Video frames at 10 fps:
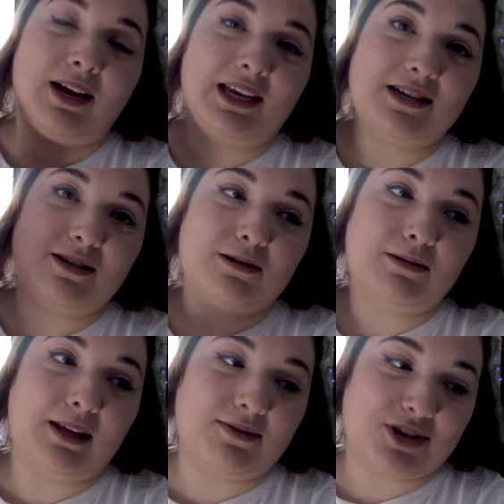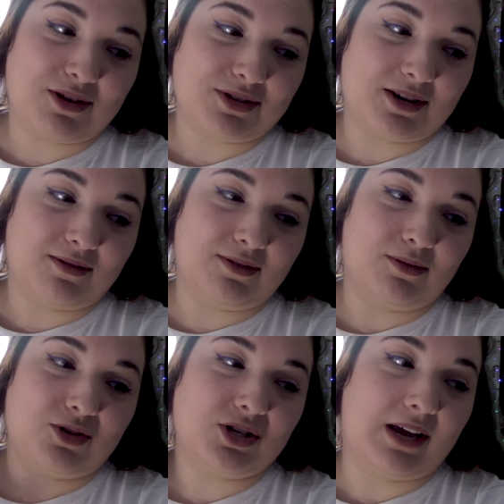I can do lifestyle stuff just